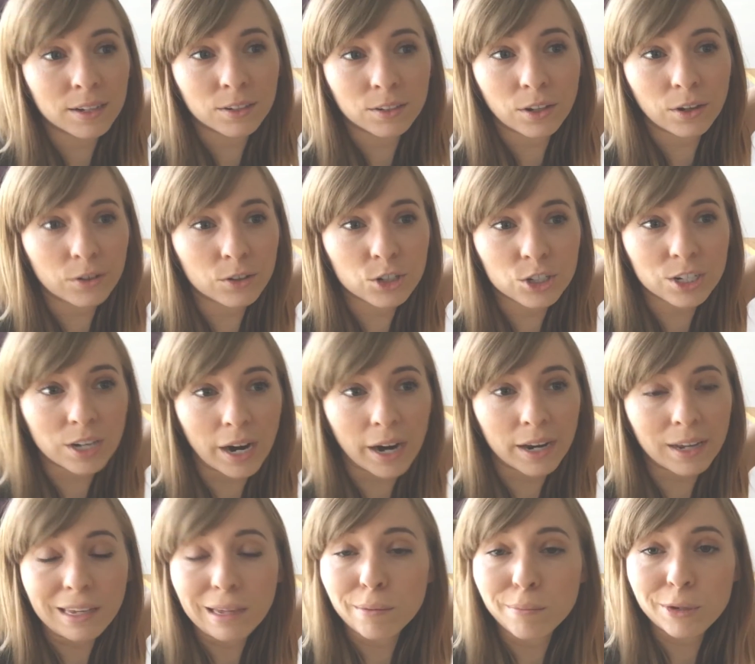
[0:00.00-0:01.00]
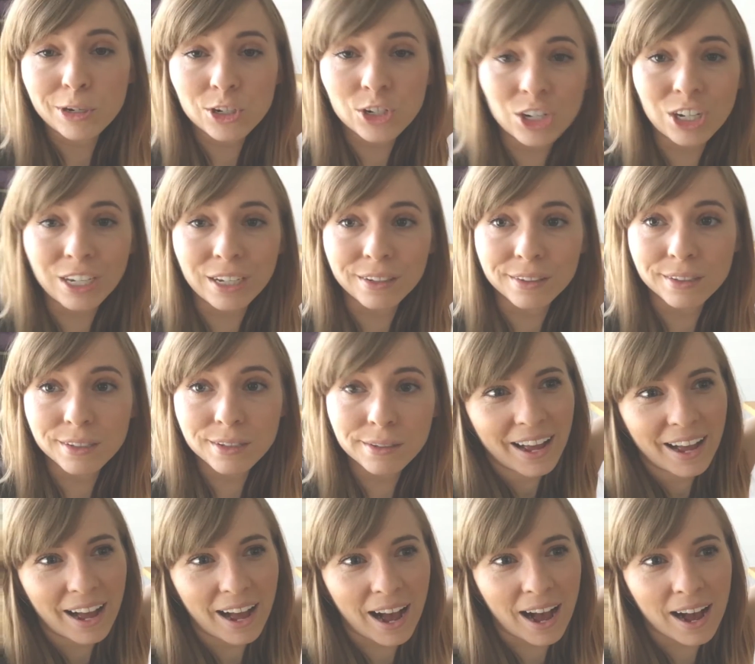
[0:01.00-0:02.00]
They're just hiking machines.
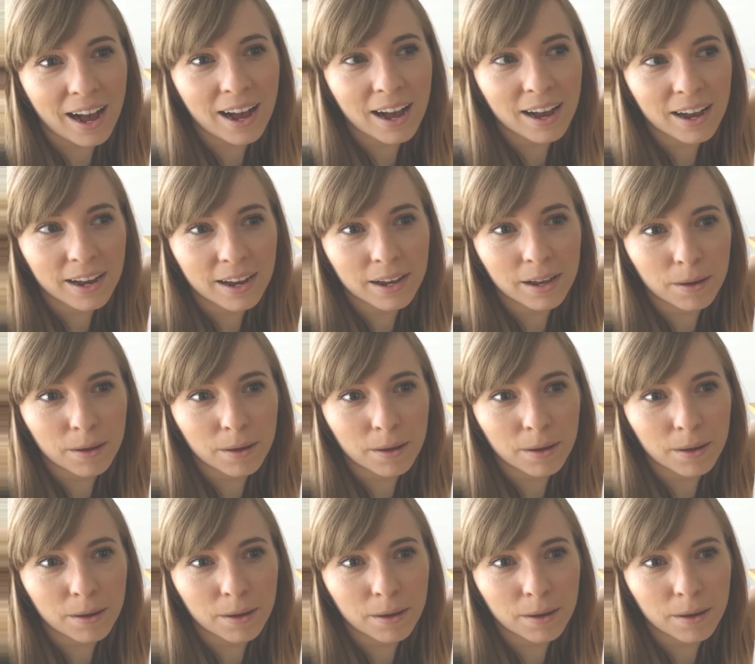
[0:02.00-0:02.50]
I